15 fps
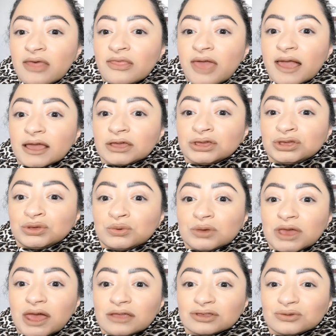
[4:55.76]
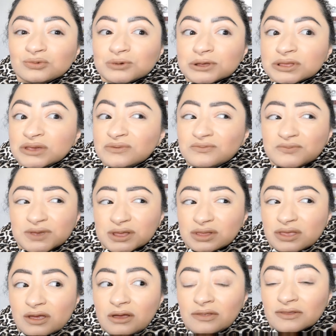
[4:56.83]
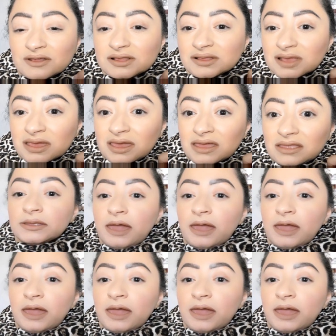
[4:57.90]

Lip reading: that you can't really feel it on the skin.